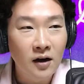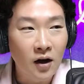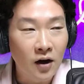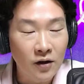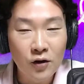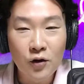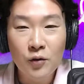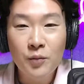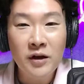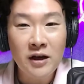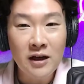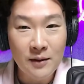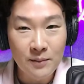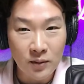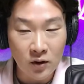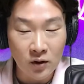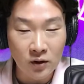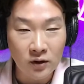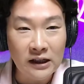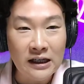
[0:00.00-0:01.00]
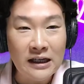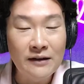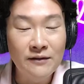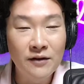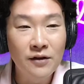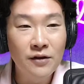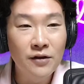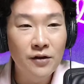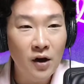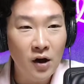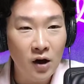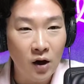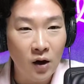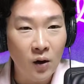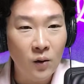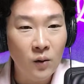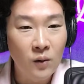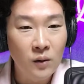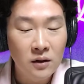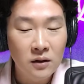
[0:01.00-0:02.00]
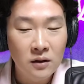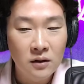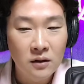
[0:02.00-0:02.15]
other people, even though